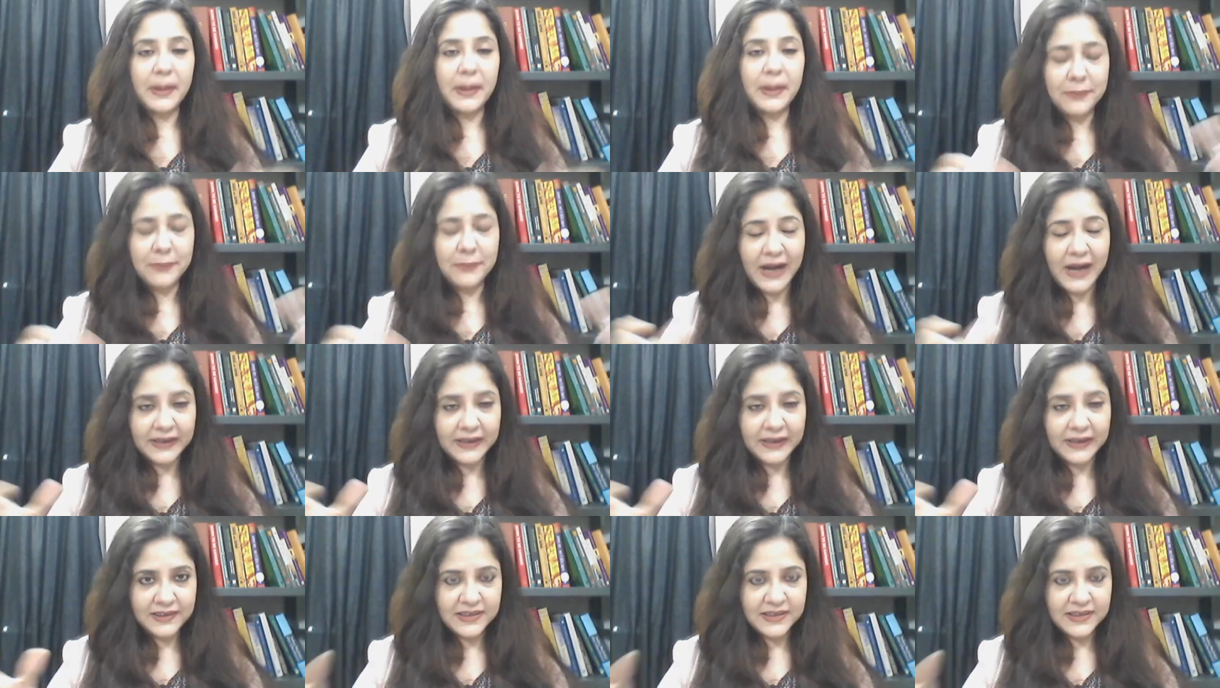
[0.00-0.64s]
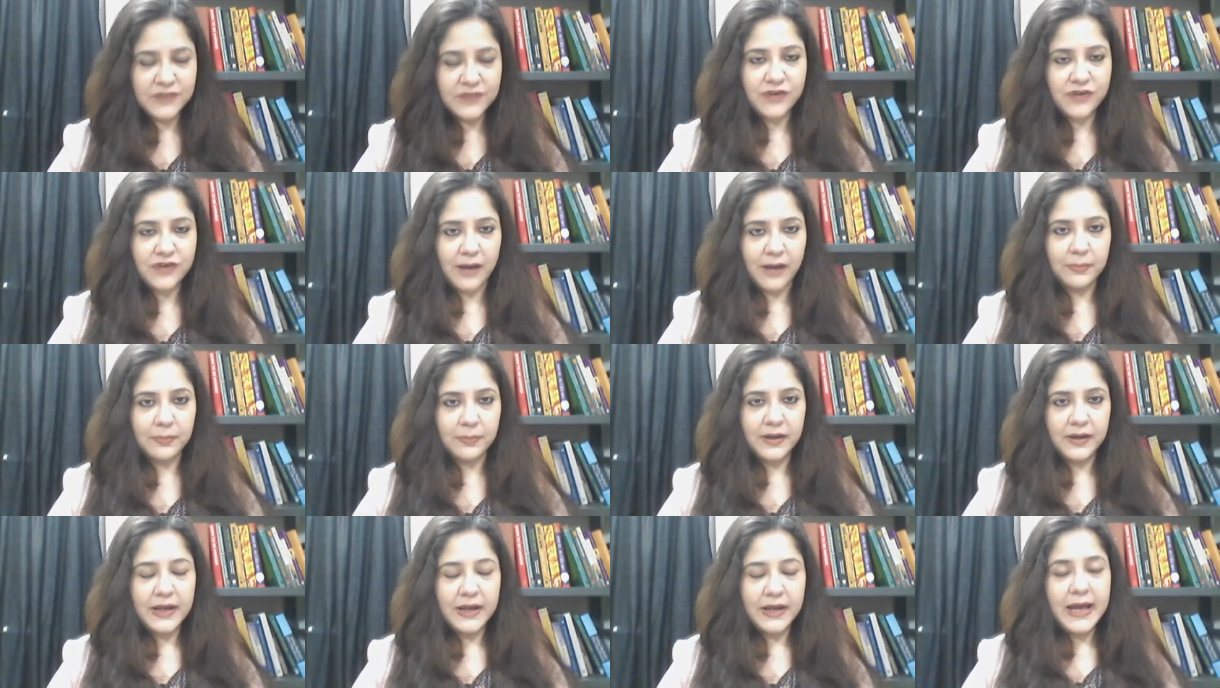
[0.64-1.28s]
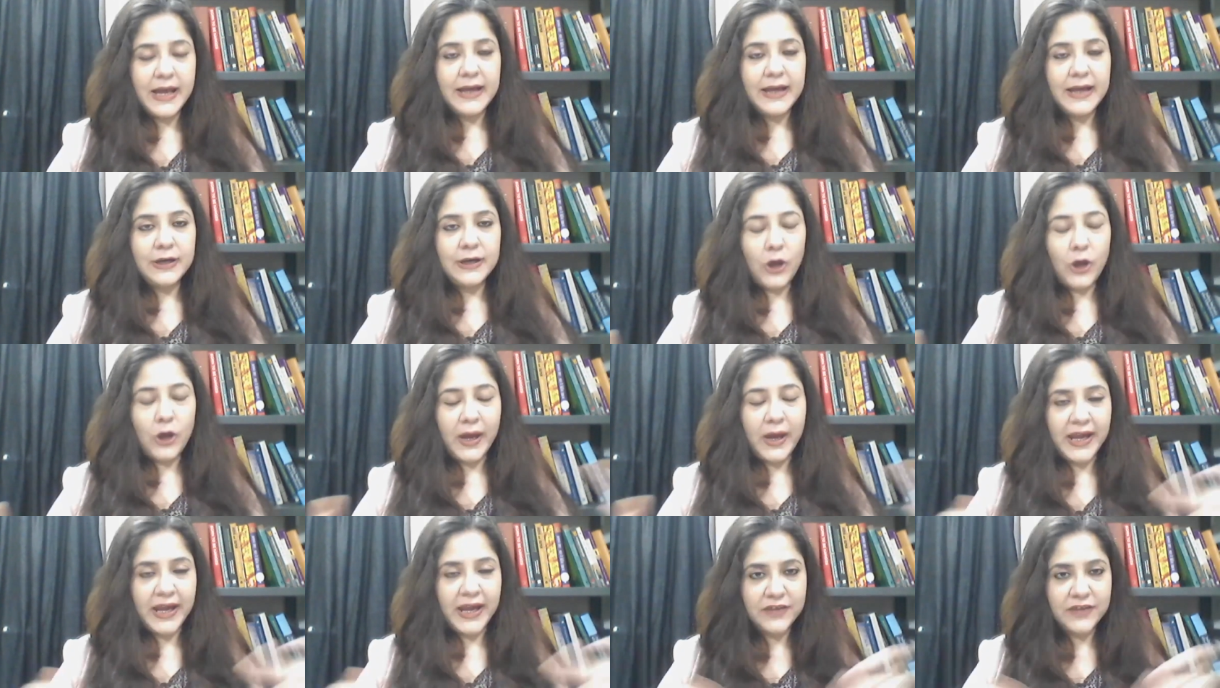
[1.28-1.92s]
practice hijab.
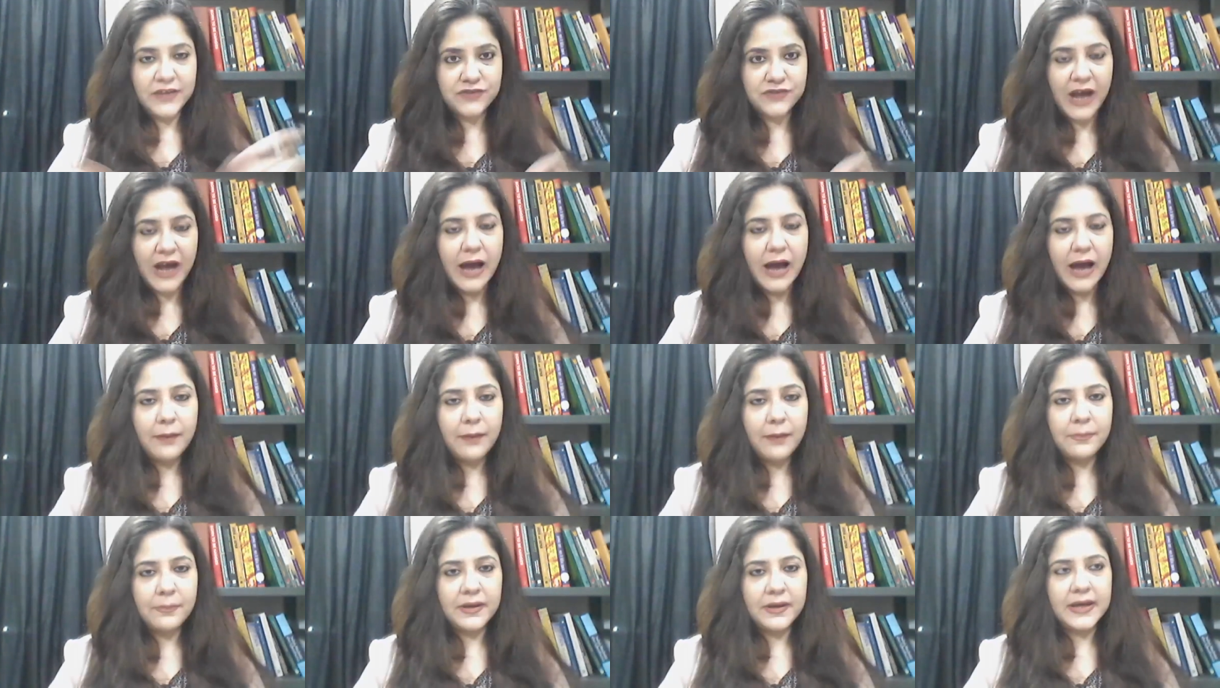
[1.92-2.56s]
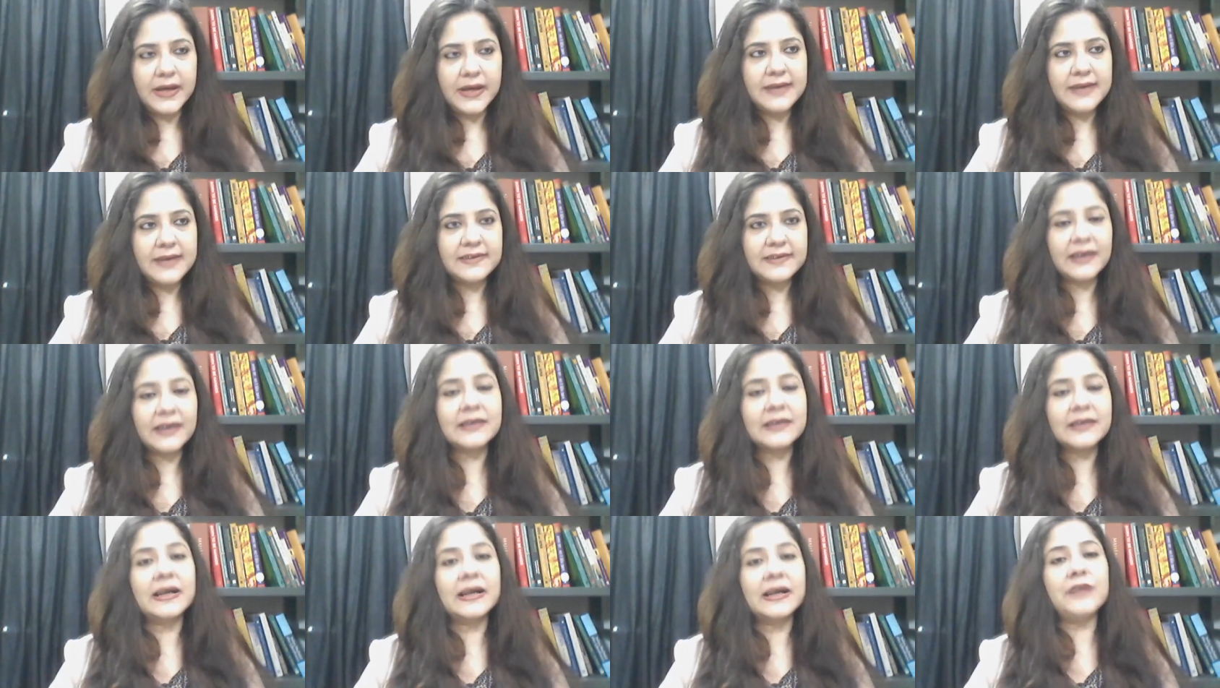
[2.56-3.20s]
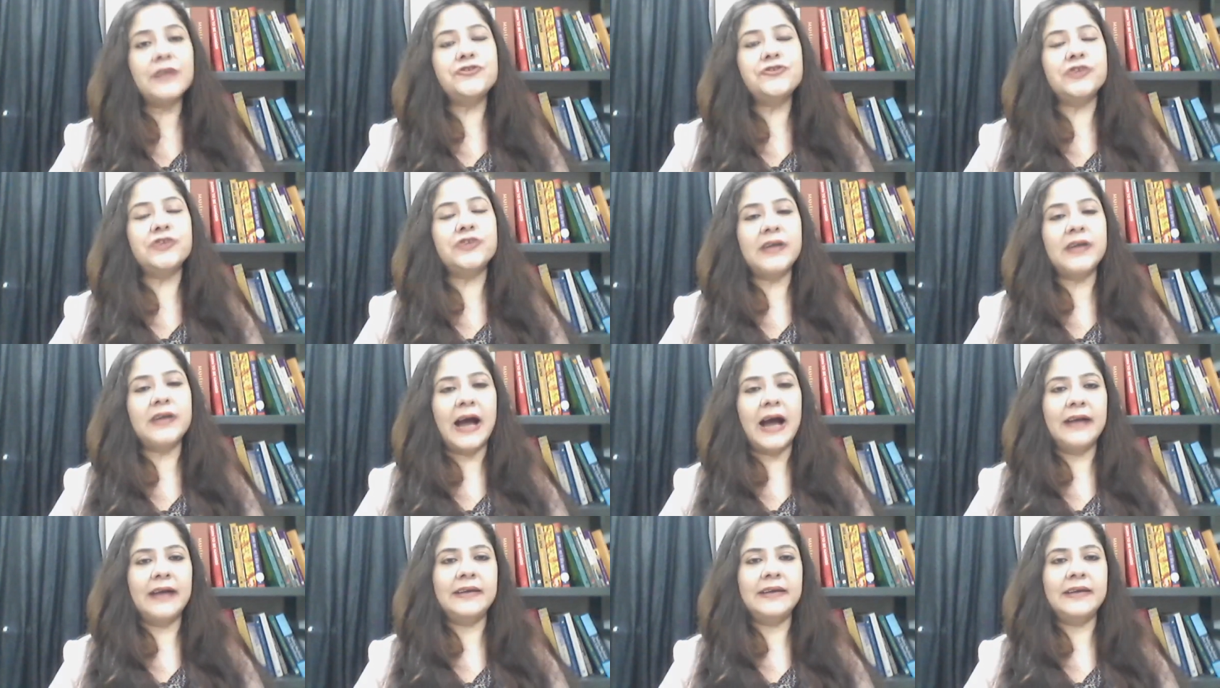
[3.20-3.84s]
Now, hijab is a cultural
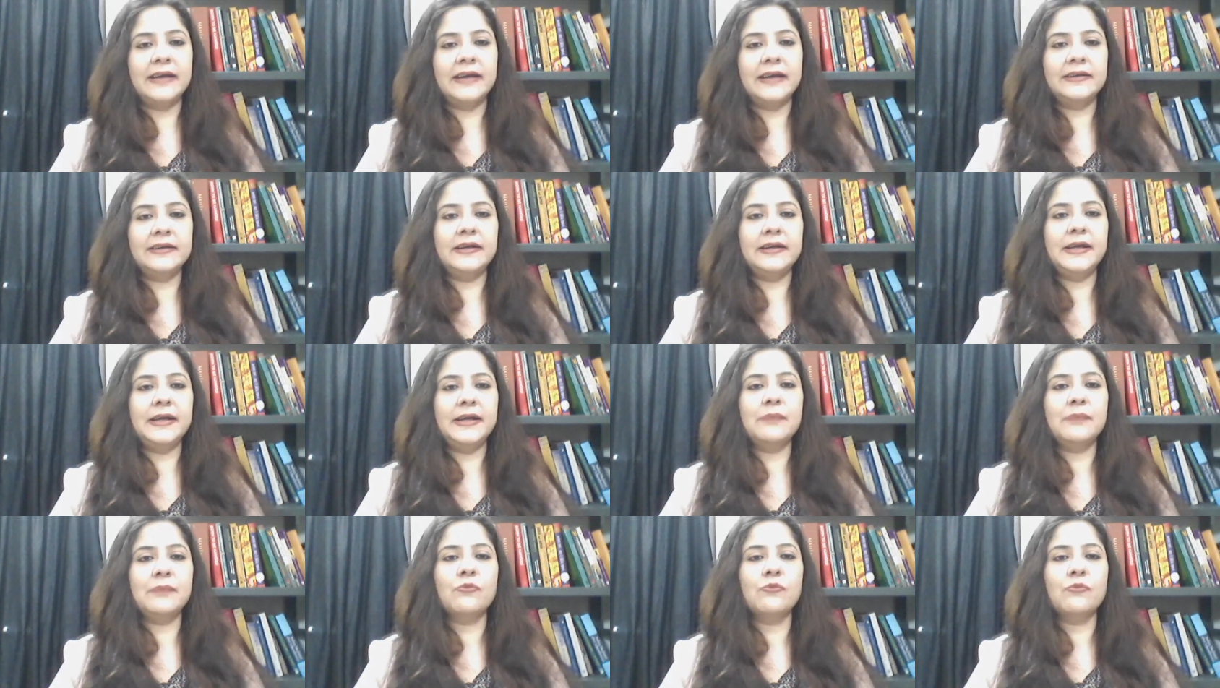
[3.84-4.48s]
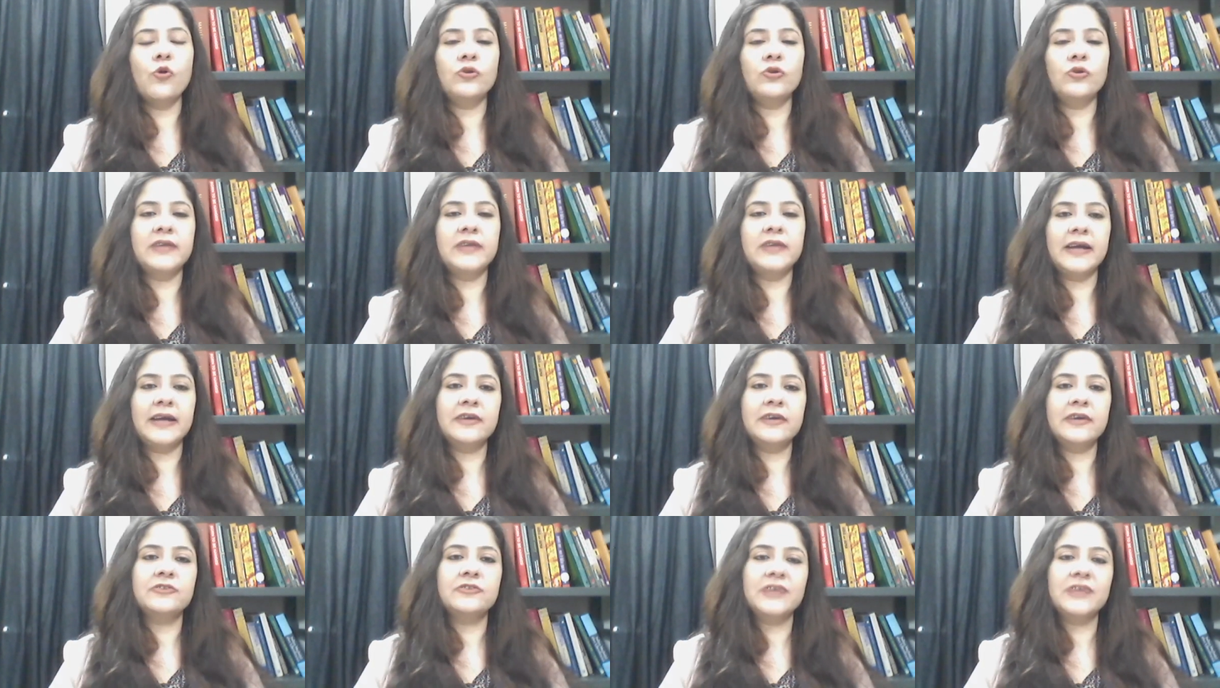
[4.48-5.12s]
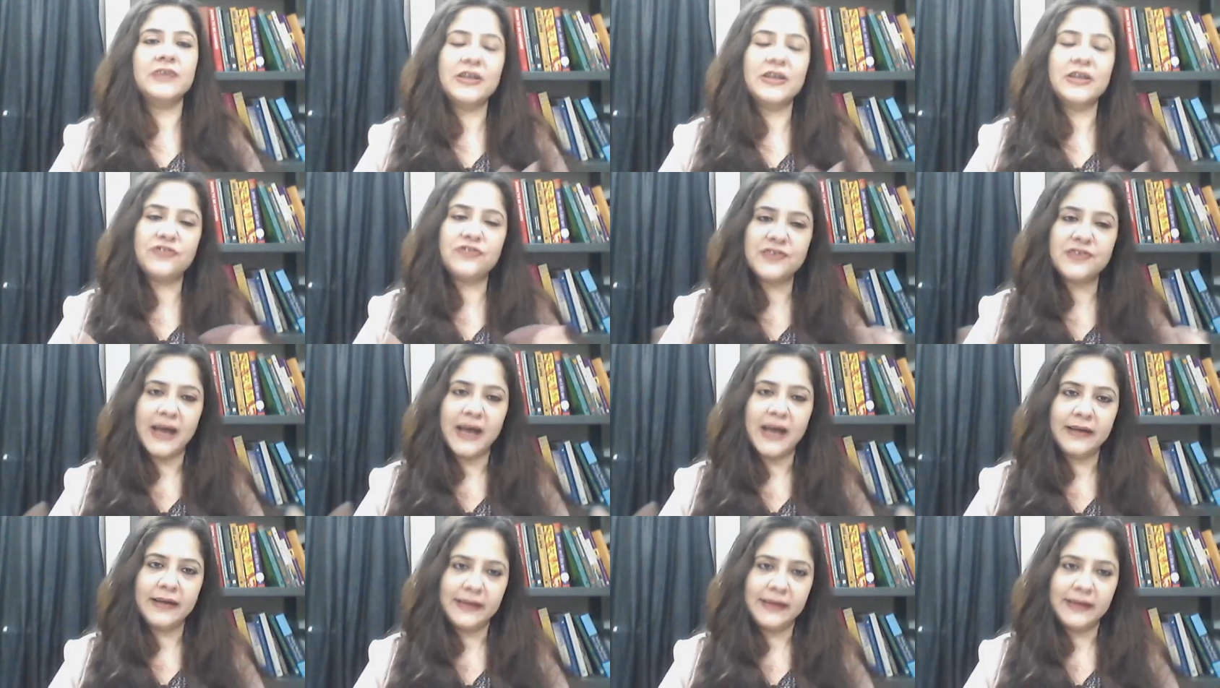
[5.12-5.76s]
identity more than a religious
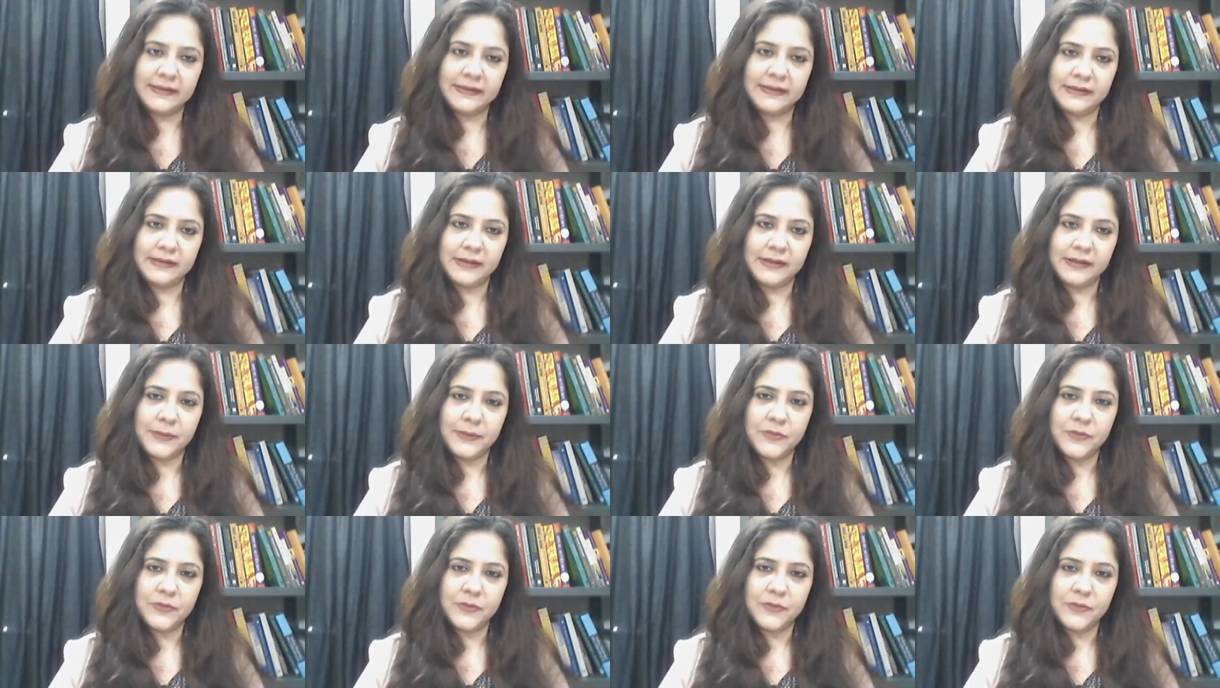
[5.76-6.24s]
identity.